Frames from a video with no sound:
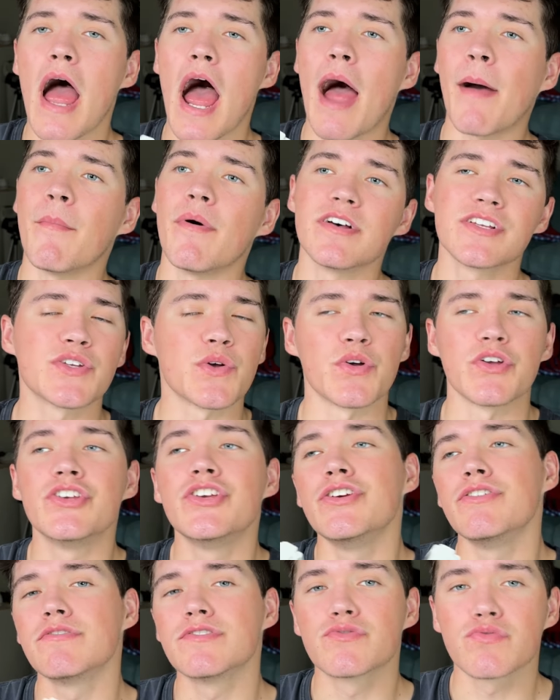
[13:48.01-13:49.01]
I'm also a
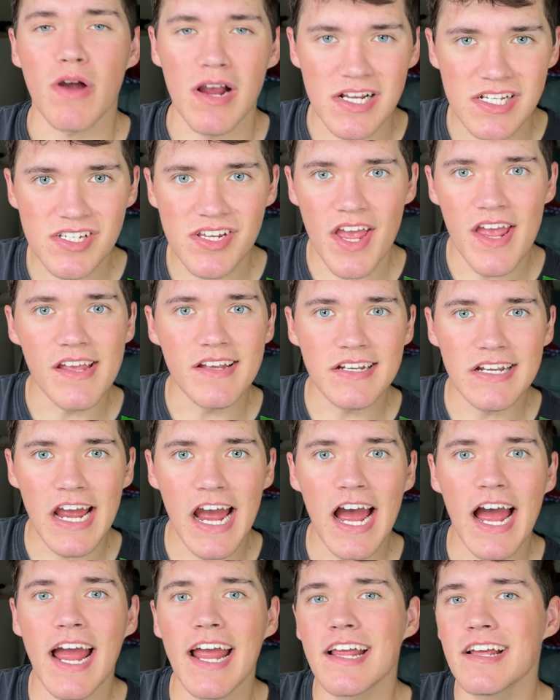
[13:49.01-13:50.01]
huge rice cake
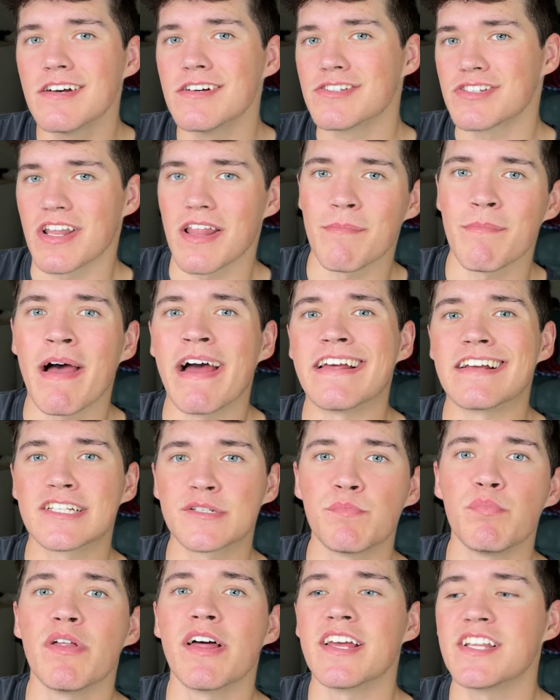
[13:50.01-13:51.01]
guy, so that might
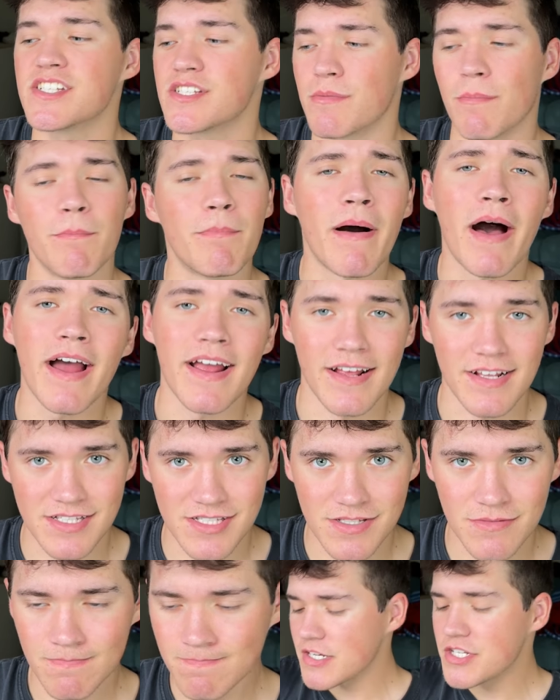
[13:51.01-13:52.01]
explain some
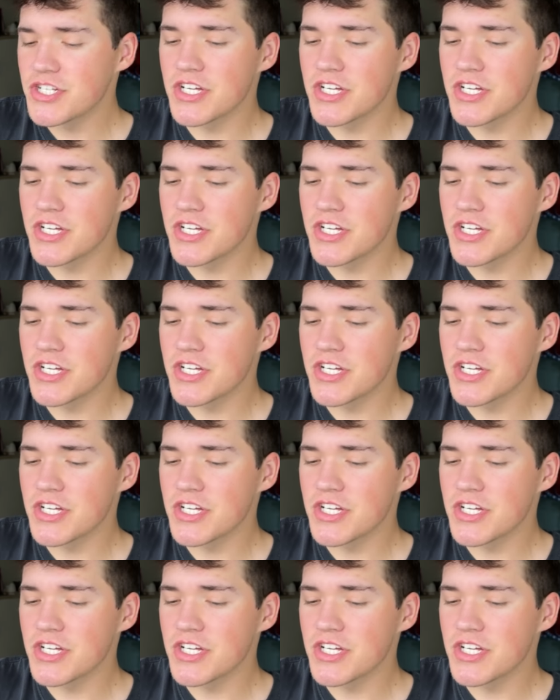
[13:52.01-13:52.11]
bias.